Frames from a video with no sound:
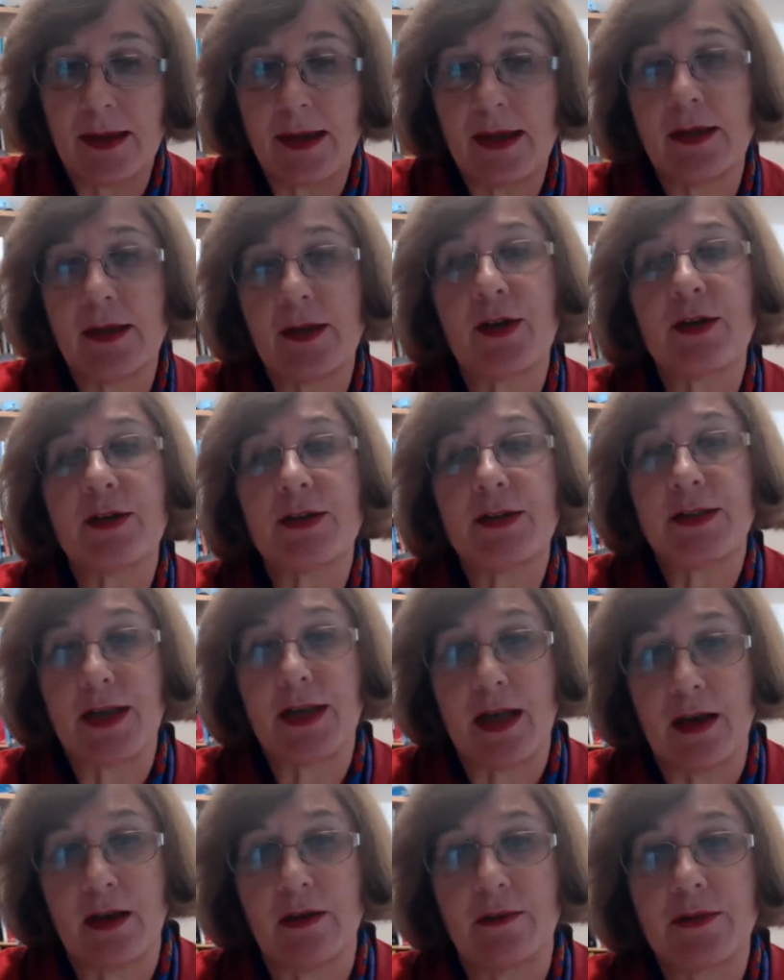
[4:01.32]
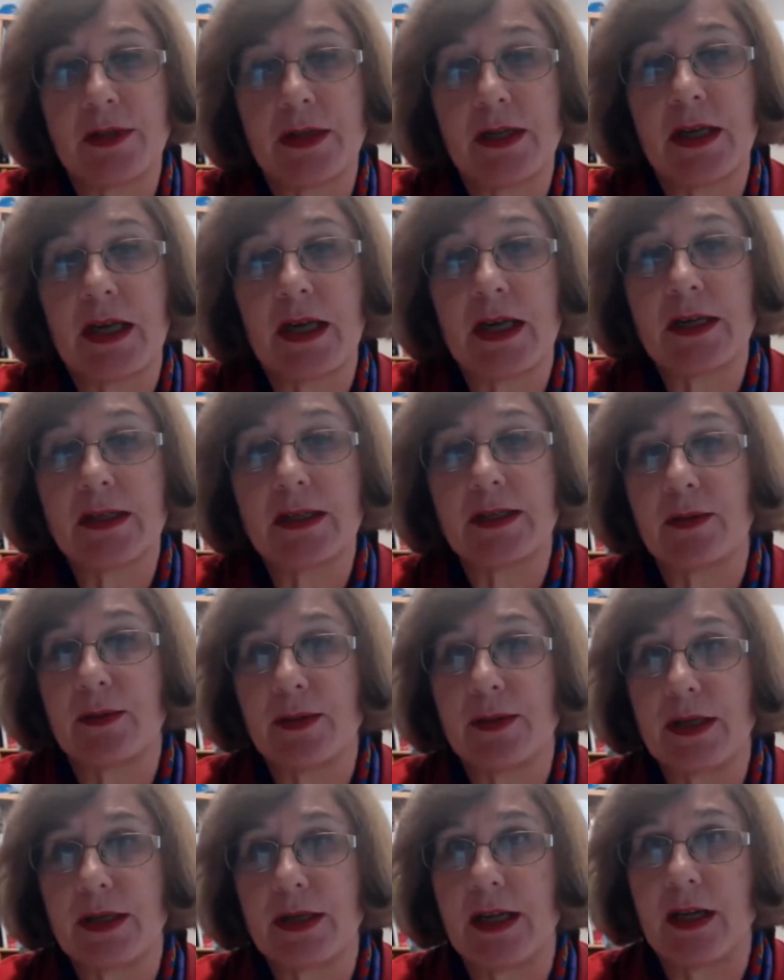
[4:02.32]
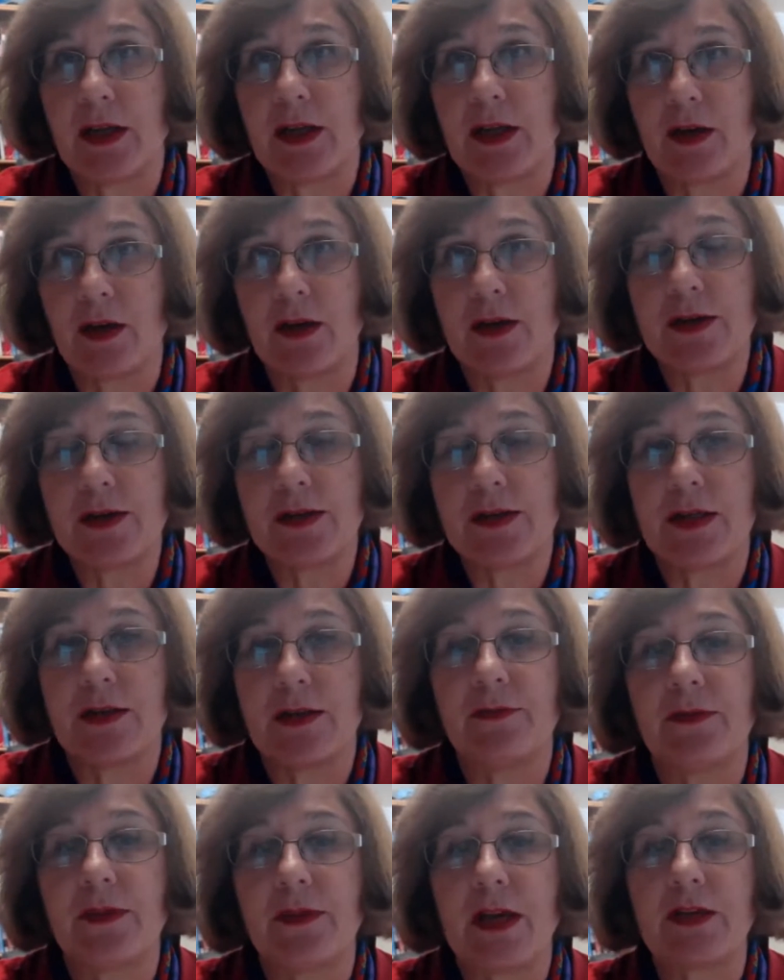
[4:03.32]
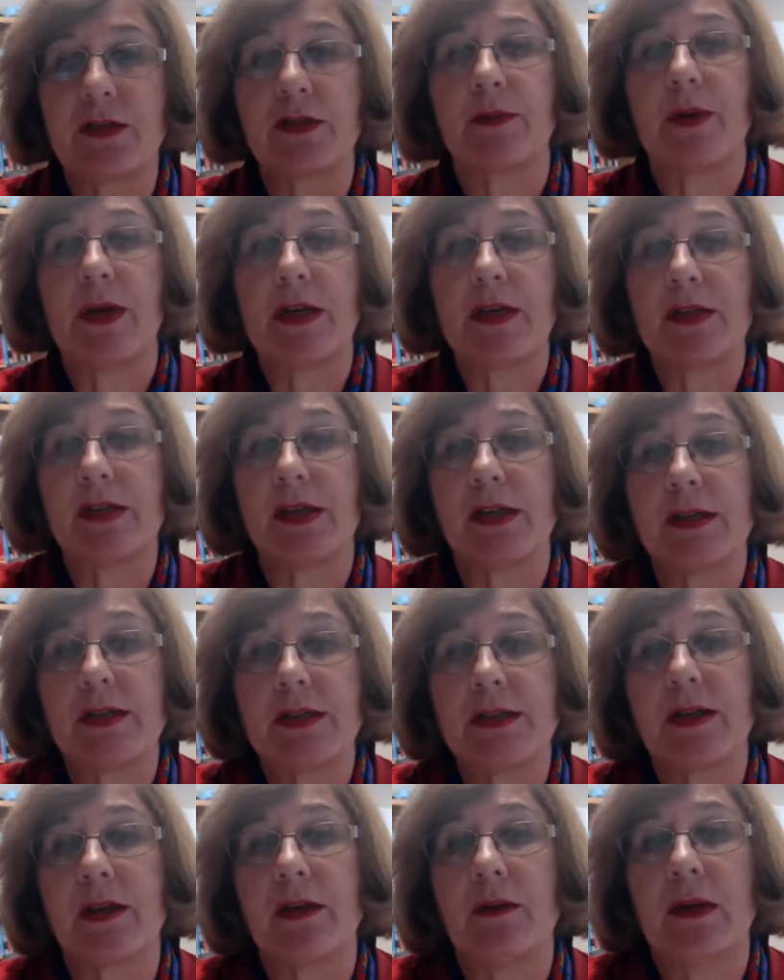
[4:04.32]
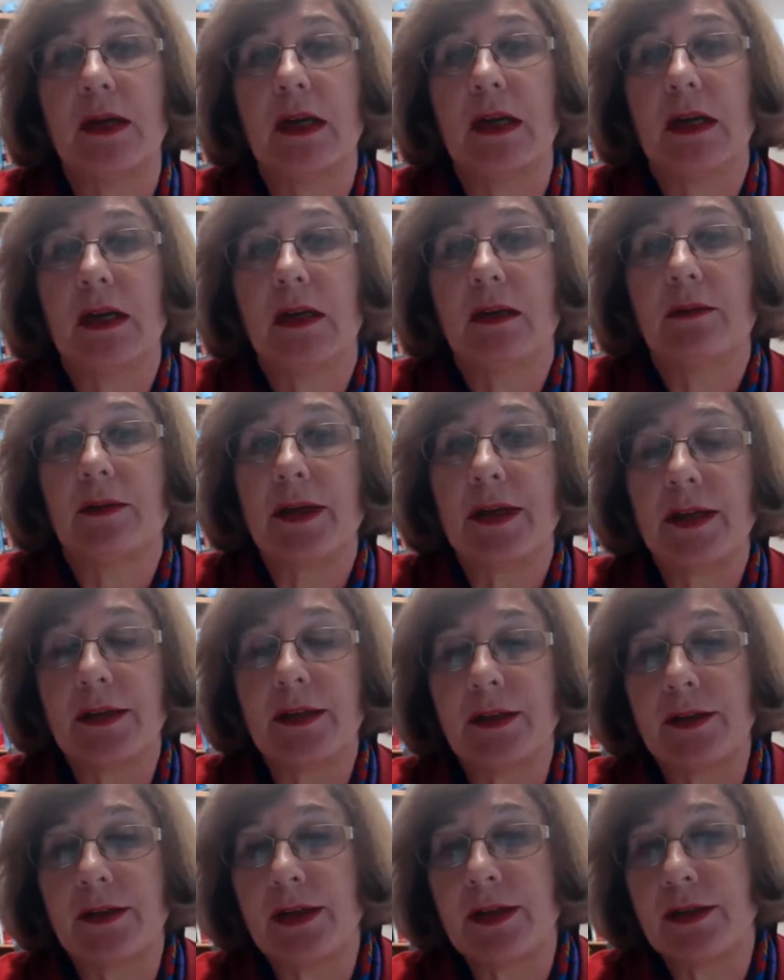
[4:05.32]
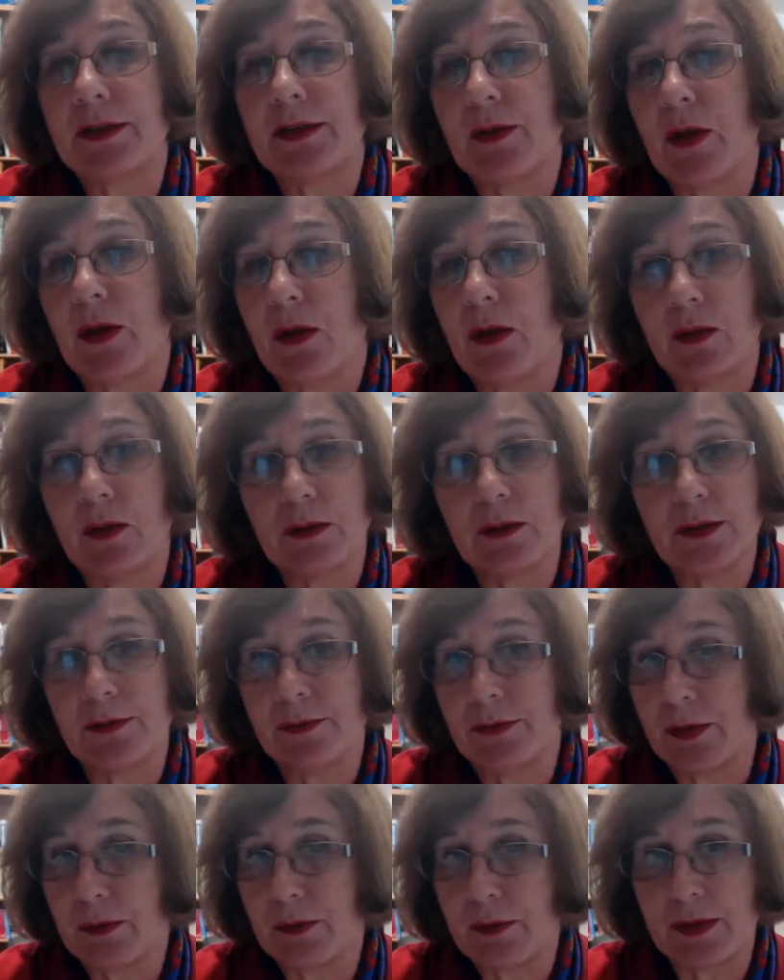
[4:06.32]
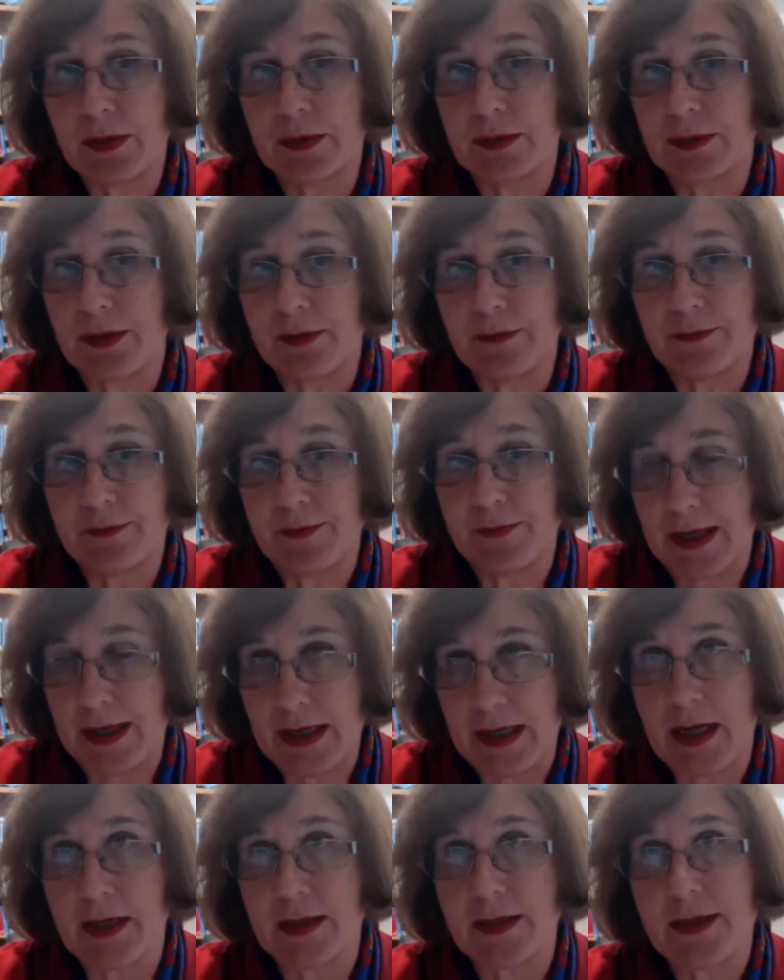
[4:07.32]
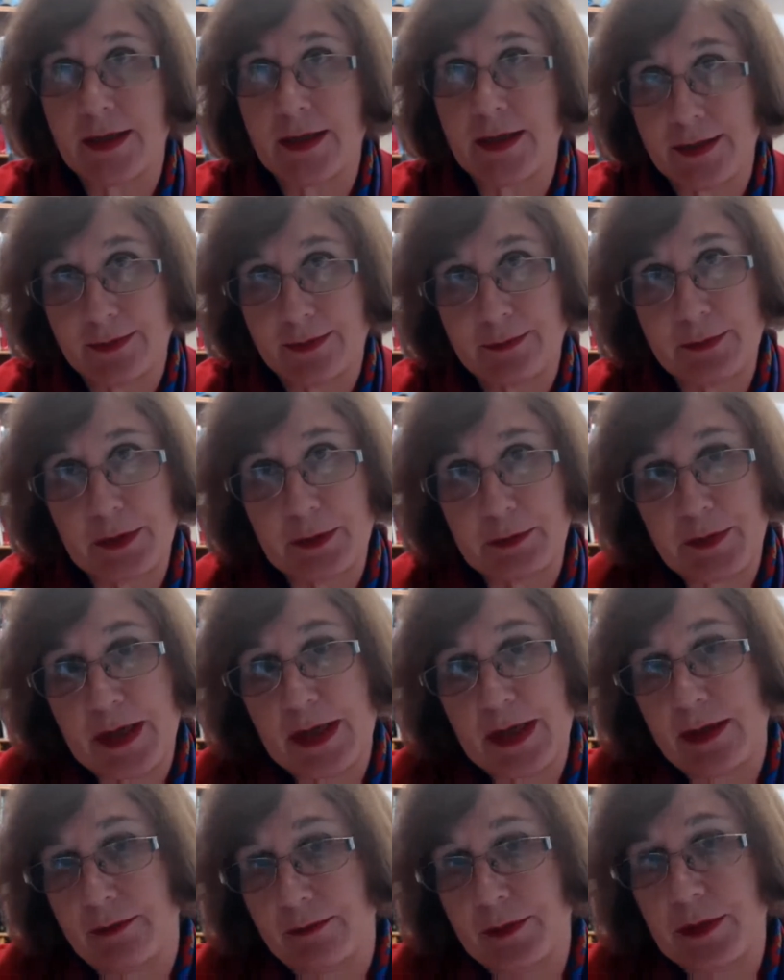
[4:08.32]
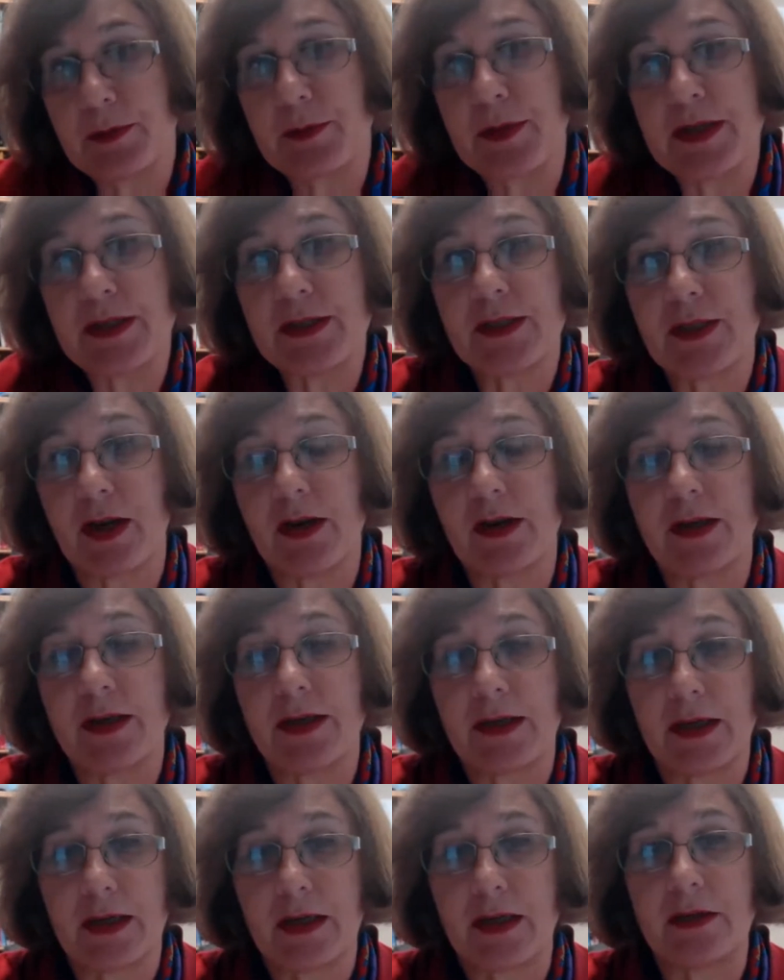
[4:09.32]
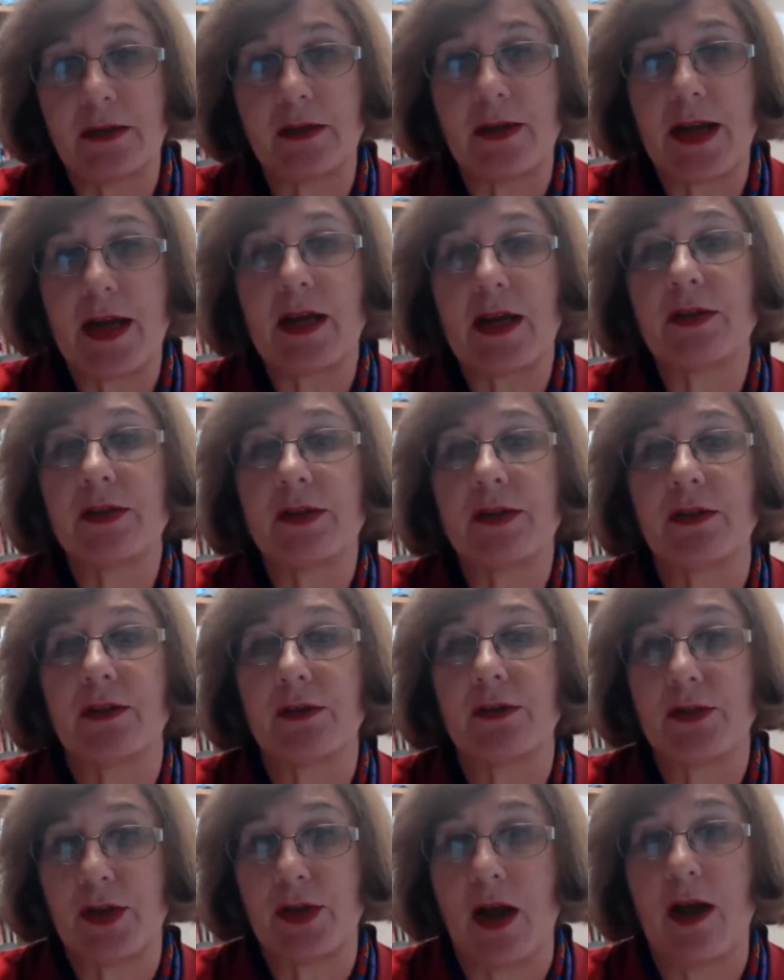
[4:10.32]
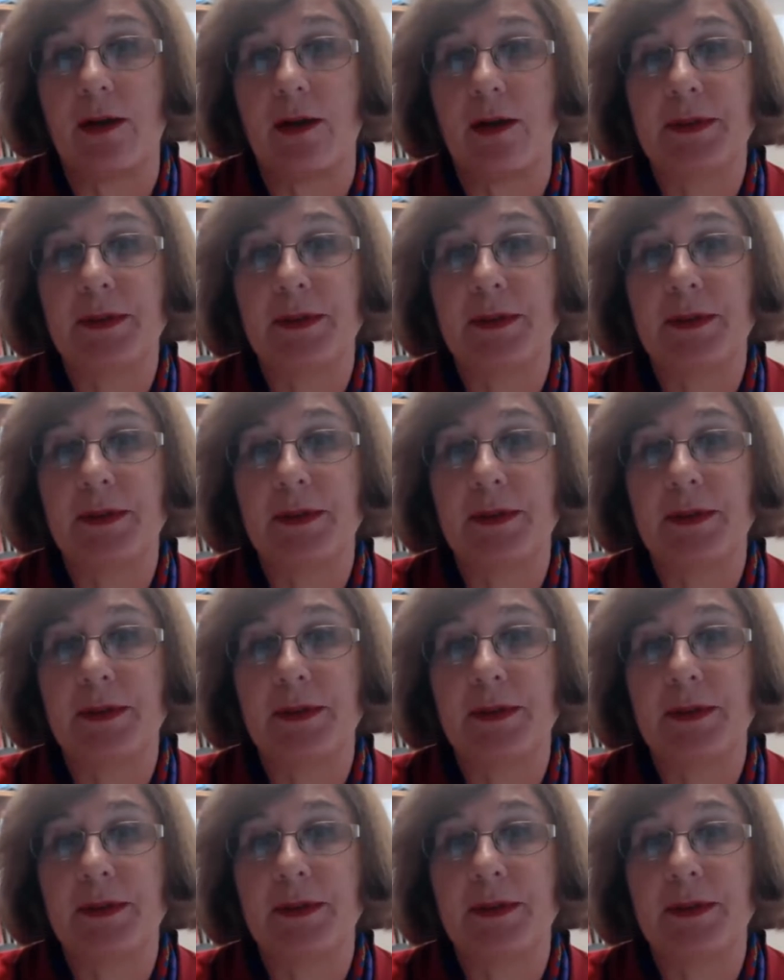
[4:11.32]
and ourselves in case there was any currency fluctuation. So we entered into a whole different world of finance when we started an international job.